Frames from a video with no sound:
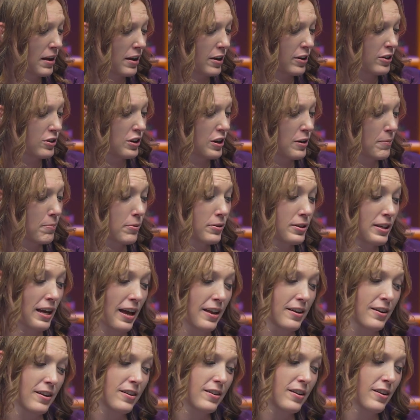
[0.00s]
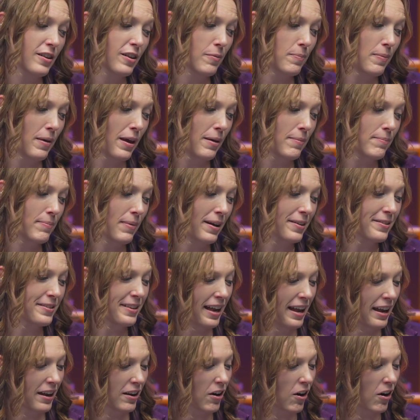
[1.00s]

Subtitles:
She pretended to spit by saying,